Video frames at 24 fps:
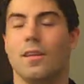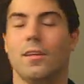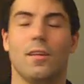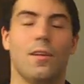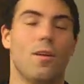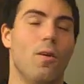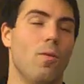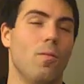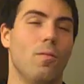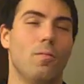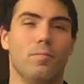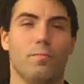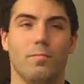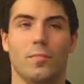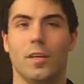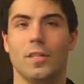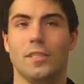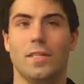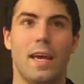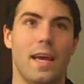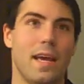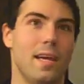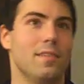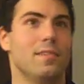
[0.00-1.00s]

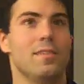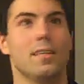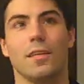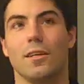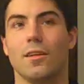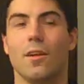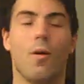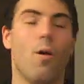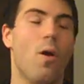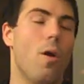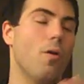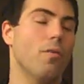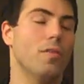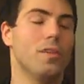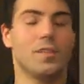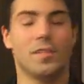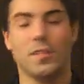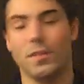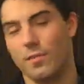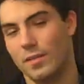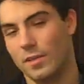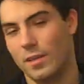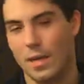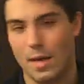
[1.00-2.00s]
a daisy, all these
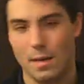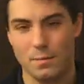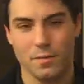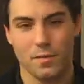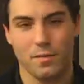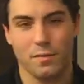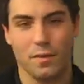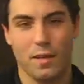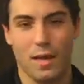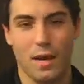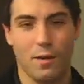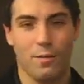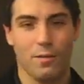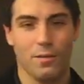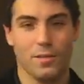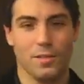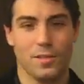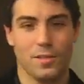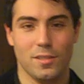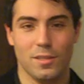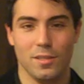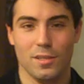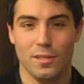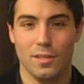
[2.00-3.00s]
different types of
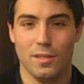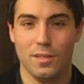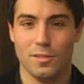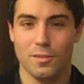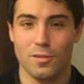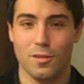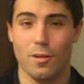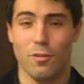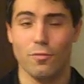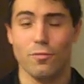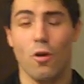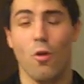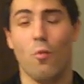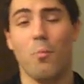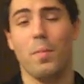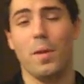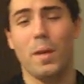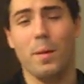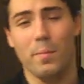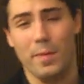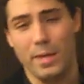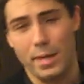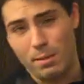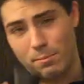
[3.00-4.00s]
flowers. So don't
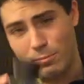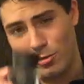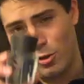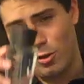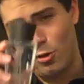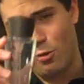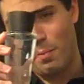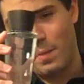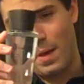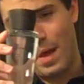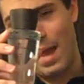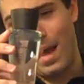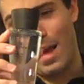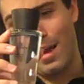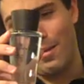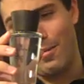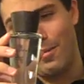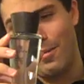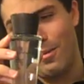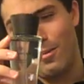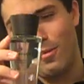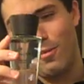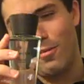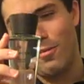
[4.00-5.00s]
beat me up too
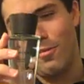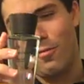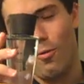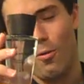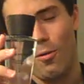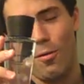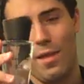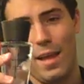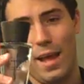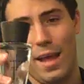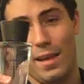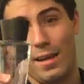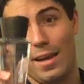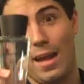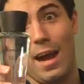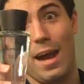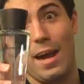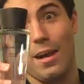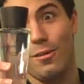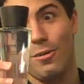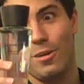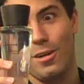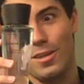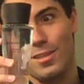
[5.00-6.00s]
bad for that, an
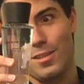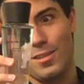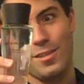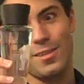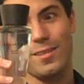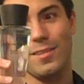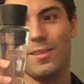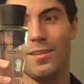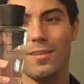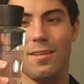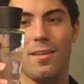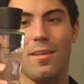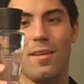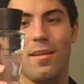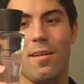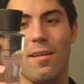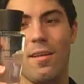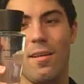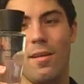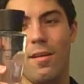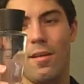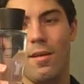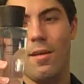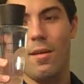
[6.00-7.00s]
iris.
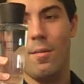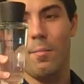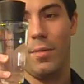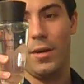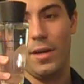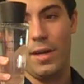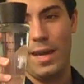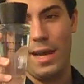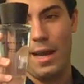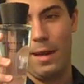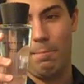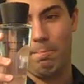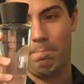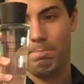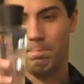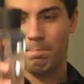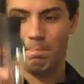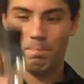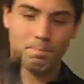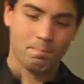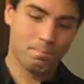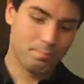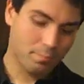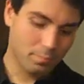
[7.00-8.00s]
But yeah.
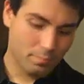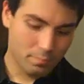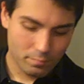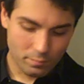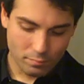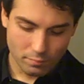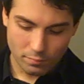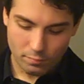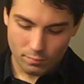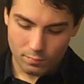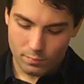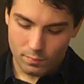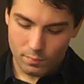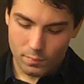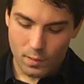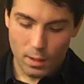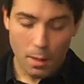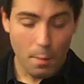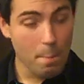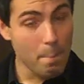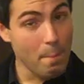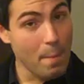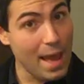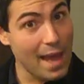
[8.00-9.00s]

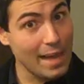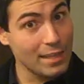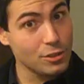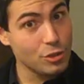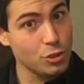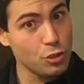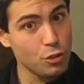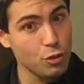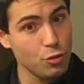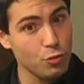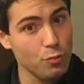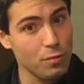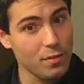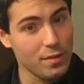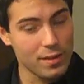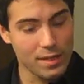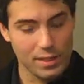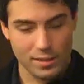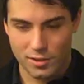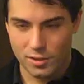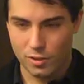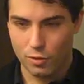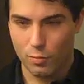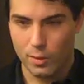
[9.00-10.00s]
Back to
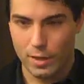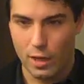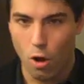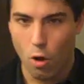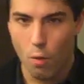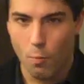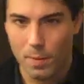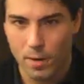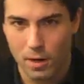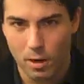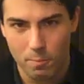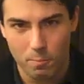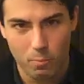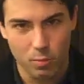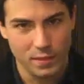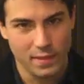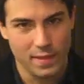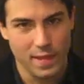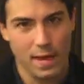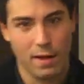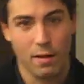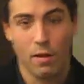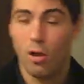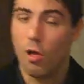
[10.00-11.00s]
this. So we open up
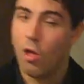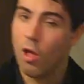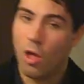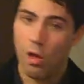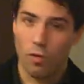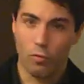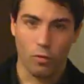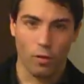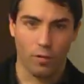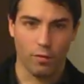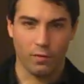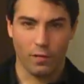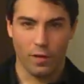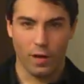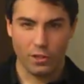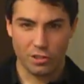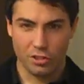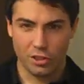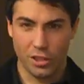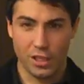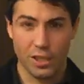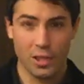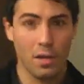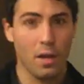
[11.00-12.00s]
with that
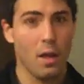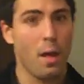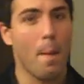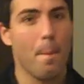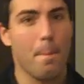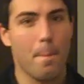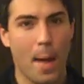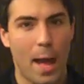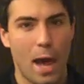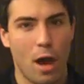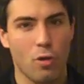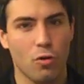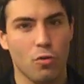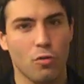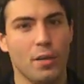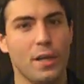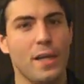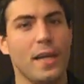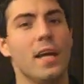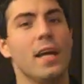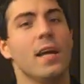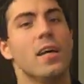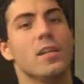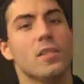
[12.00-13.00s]
refreshing,
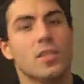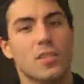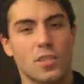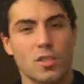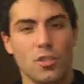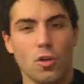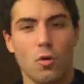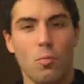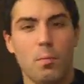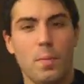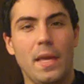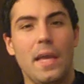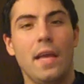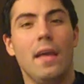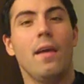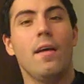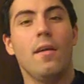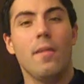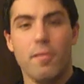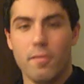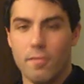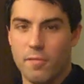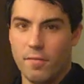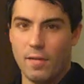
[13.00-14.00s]
powdery, soapy
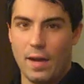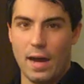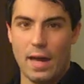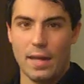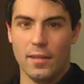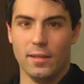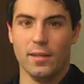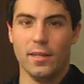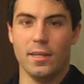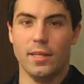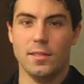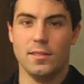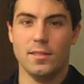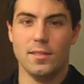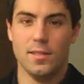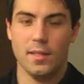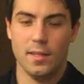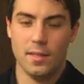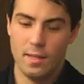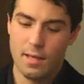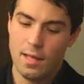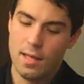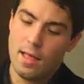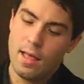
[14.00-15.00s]

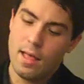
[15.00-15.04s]
violet.